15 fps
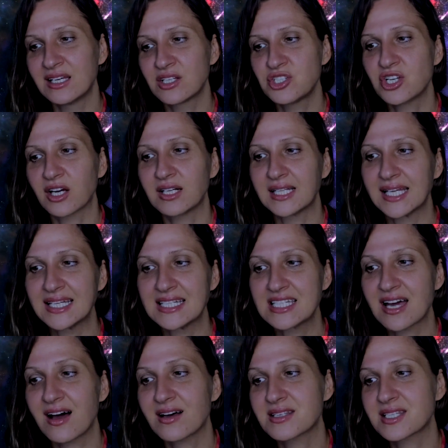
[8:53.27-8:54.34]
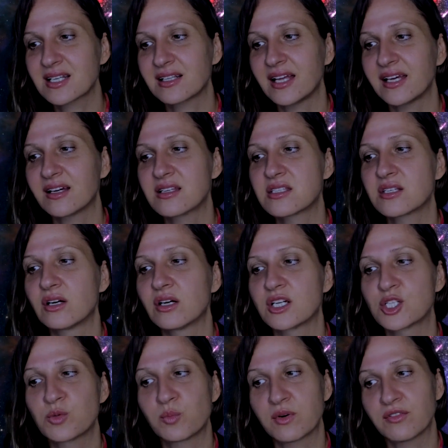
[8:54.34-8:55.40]
juggling tasks like a
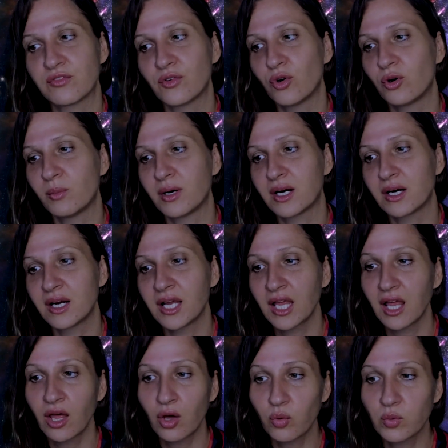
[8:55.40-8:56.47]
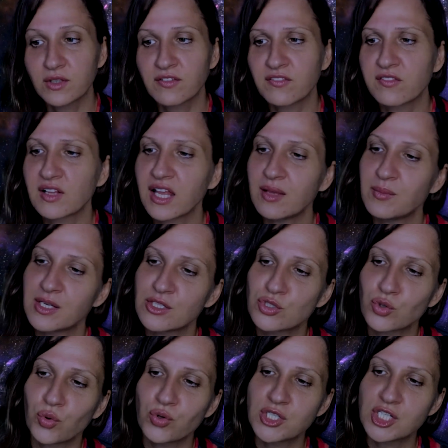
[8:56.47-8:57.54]
circus performer with flaming
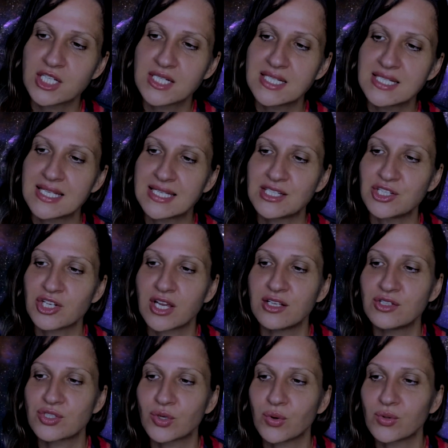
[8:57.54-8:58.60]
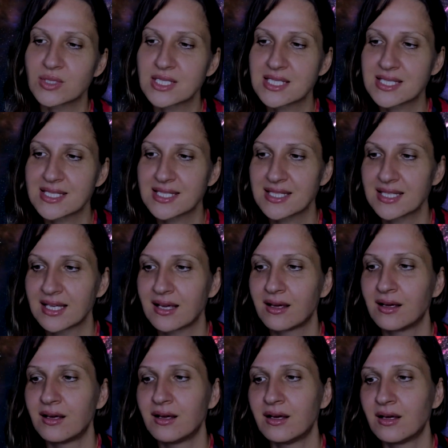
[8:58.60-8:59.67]
torches and chainsaws.
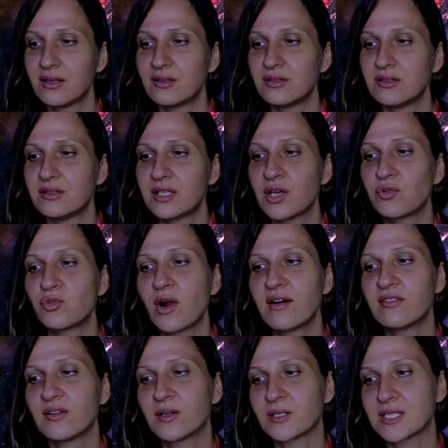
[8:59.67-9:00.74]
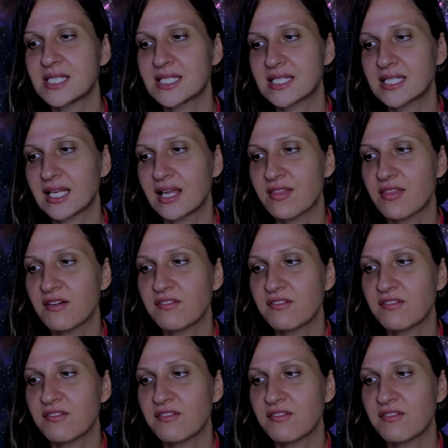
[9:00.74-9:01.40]
They reveled in the